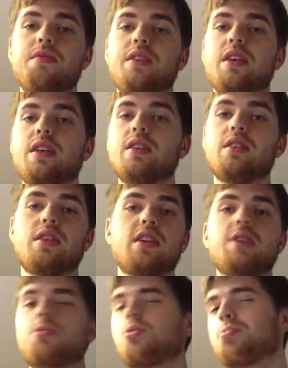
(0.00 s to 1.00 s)
than a
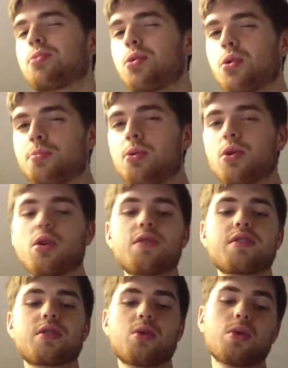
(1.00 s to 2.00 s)
typical
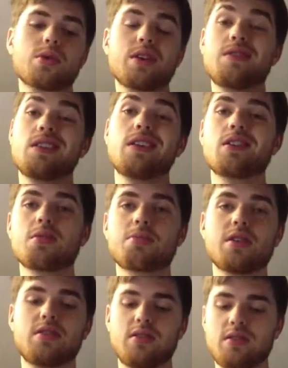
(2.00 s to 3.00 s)
pour-over or even an
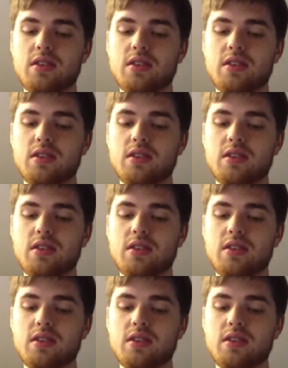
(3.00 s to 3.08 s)
Aeropress.